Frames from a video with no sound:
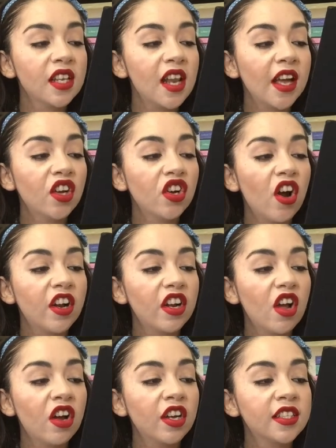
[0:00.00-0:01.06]
it like a garden
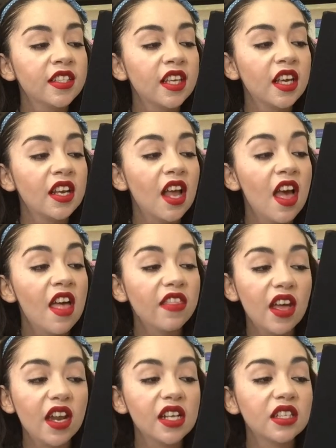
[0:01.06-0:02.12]
on her skin.
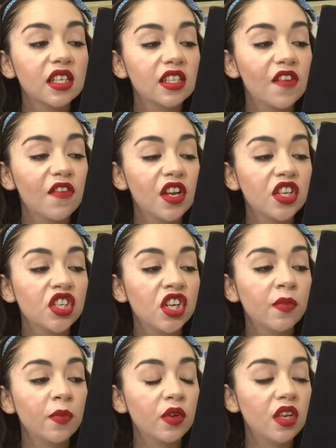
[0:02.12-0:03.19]
That is the definition
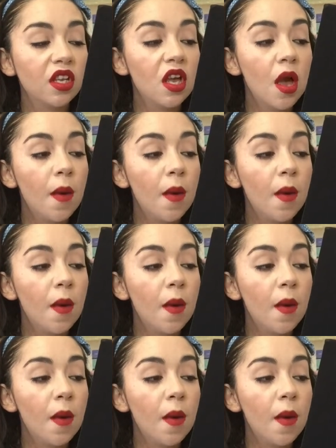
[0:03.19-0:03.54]
of beauty.